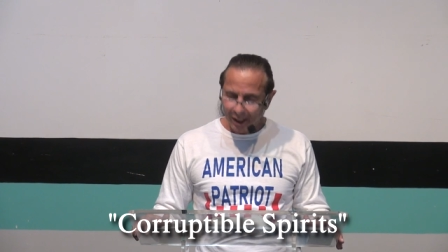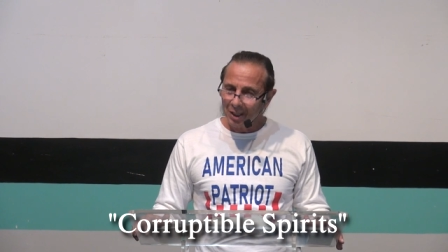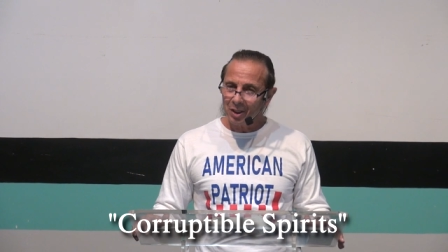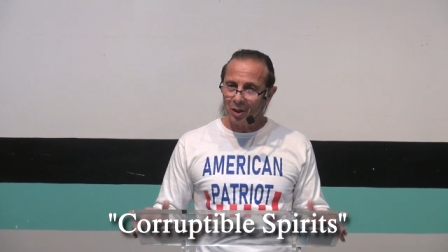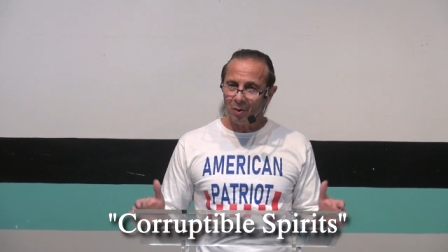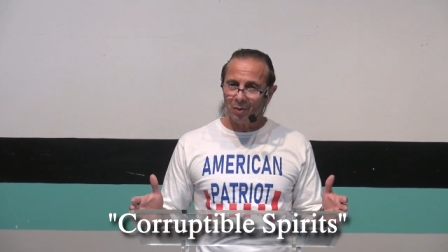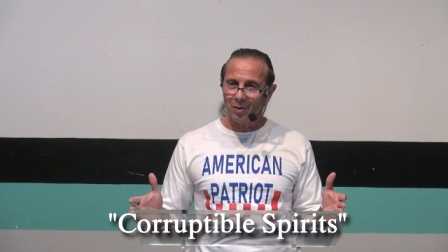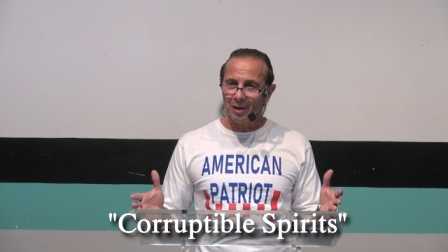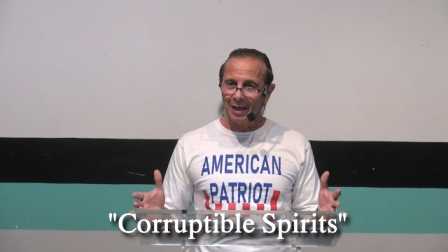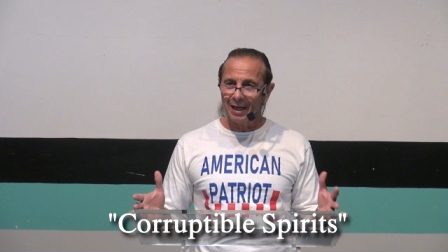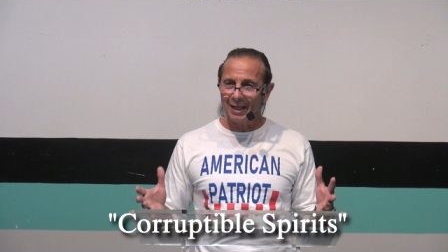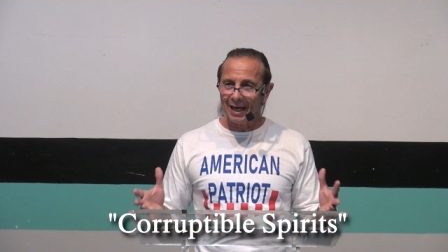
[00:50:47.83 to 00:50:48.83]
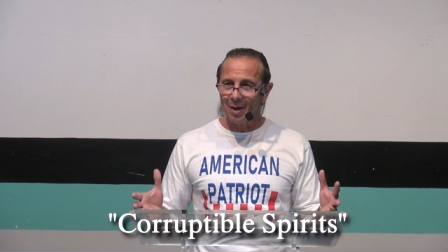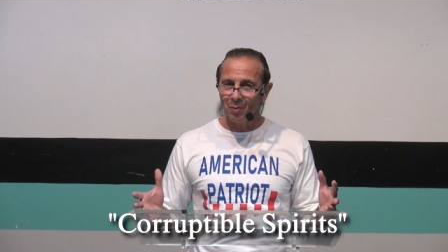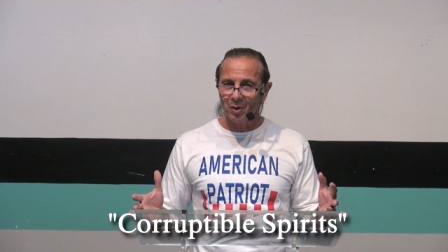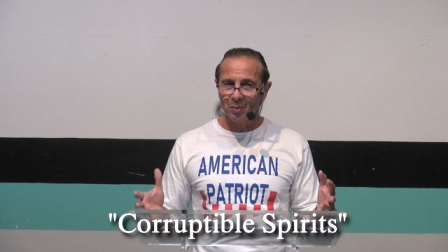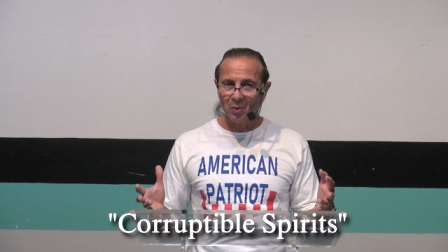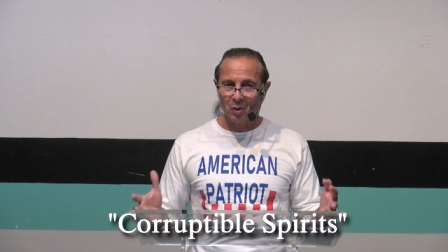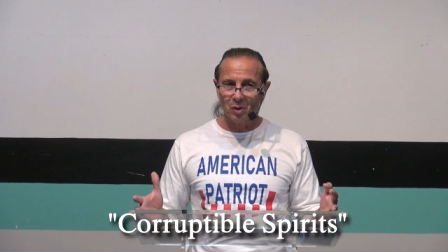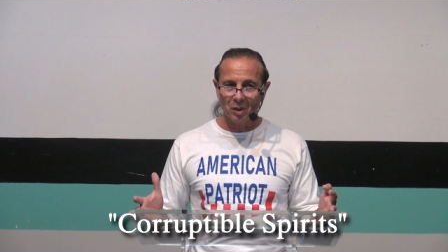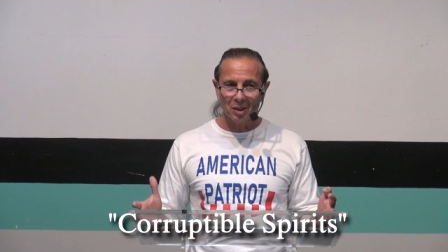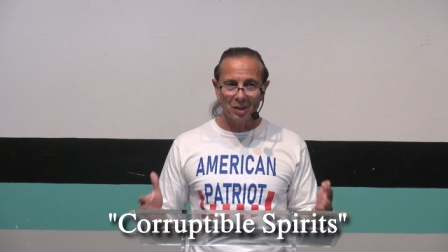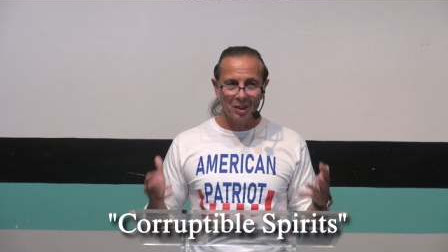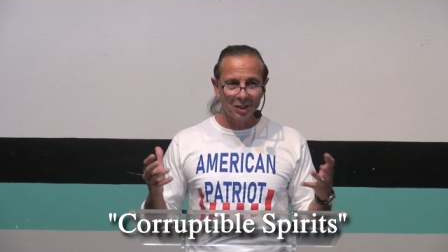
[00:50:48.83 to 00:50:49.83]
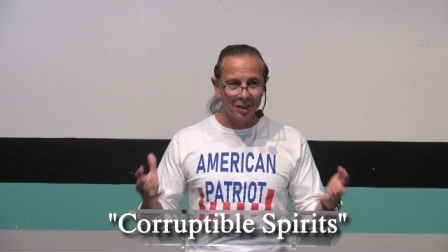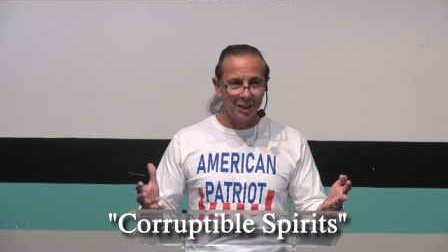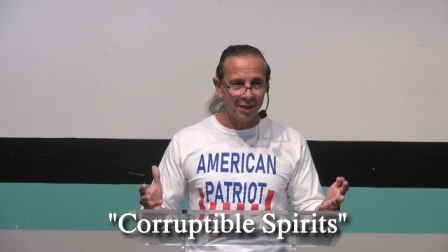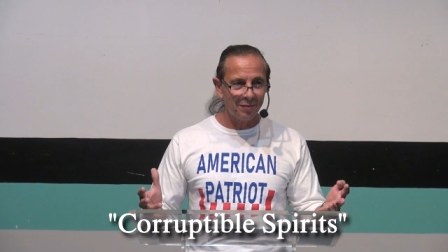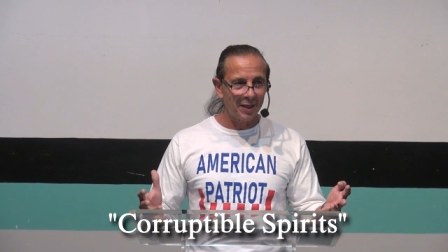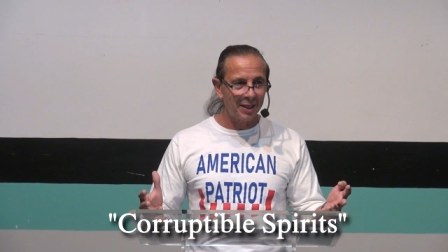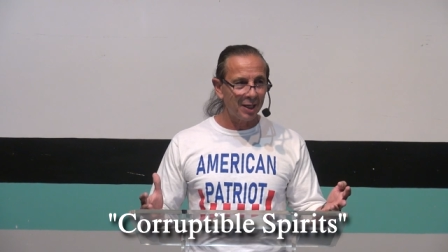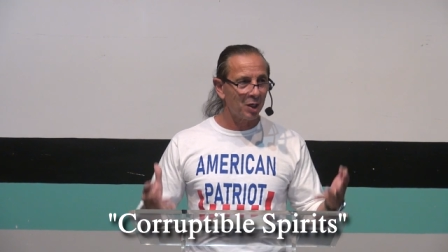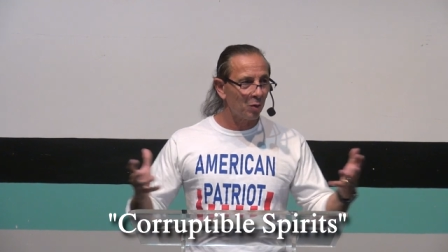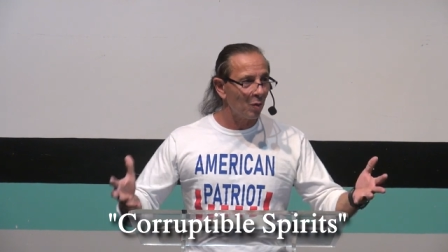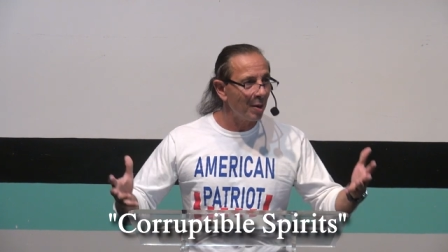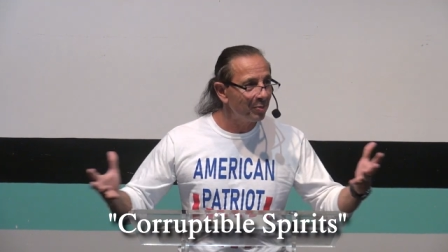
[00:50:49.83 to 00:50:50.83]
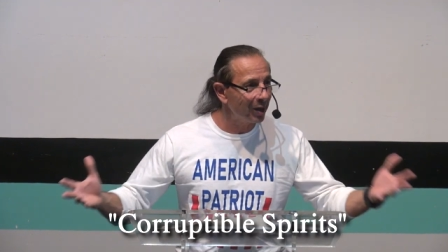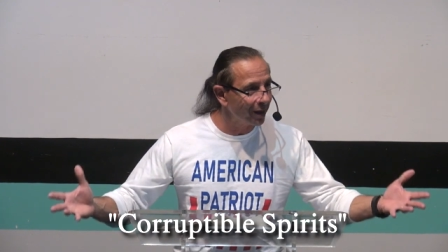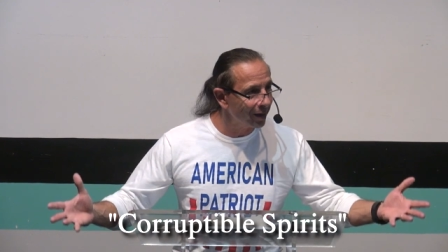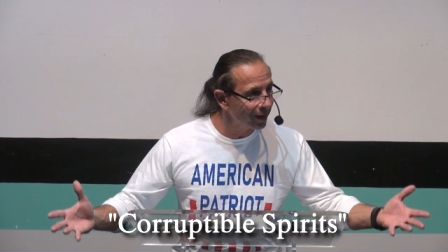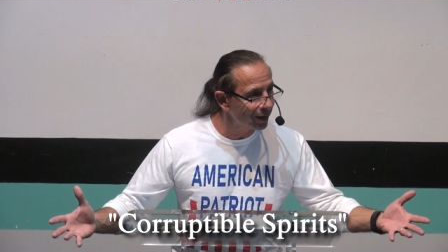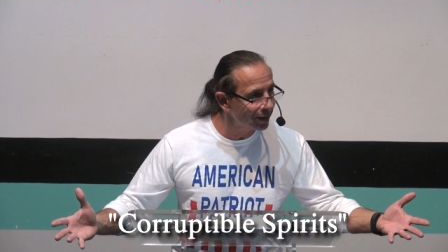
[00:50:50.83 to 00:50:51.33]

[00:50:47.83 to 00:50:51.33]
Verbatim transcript: You know, again, when a person is deceived, they get corrupted.